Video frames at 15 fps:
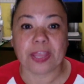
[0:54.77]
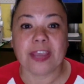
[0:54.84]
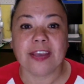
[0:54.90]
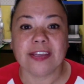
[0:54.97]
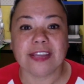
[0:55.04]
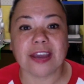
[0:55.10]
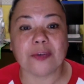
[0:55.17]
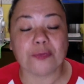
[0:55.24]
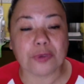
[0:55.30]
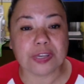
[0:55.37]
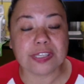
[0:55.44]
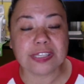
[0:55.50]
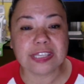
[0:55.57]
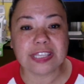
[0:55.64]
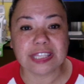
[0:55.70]
Now, one of
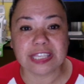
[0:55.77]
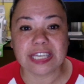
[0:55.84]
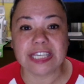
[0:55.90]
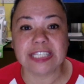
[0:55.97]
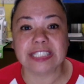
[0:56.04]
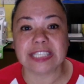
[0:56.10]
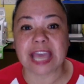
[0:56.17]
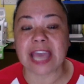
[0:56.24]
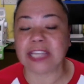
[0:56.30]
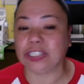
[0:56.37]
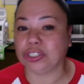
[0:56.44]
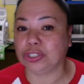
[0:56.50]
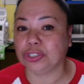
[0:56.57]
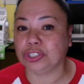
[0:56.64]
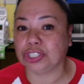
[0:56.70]
the things that
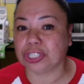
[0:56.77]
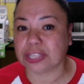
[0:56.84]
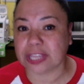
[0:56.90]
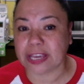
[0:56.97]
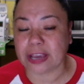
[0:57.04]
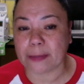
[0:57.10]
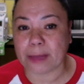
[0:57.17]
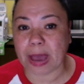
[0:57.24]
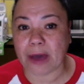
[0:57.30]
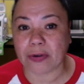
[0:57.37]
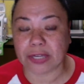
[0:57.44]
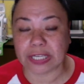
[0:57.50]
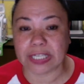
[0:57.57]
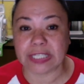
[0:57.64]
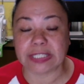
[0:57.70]
you should think about
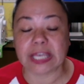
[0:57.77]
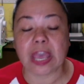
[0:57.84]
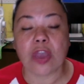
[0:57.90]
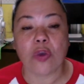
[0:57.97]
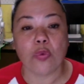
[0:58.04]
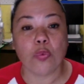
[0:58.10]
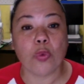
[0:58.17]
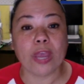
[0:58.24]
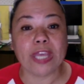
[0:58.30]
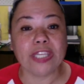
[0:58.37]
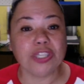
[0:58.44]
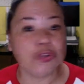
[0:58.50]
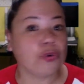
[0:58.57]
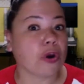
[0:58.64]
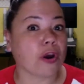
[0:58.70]
is when
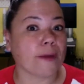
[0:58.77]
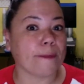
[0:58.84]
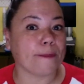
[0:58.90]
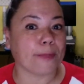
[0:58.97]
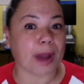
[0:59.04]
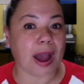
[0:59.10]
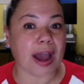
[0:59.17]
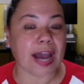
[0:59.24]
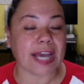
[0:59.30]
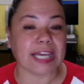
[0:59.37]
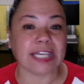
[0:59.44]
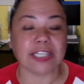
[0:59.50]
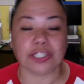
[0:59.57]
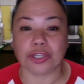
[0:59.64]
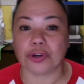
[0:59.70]
you are buying
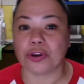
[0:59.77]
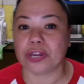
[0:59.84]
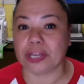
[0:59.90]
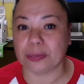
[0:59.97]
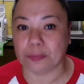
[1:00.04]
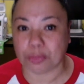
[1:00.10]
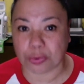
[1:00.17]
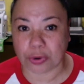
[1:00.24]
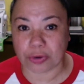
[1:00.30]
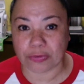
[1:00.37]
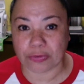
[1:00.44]
your embroidery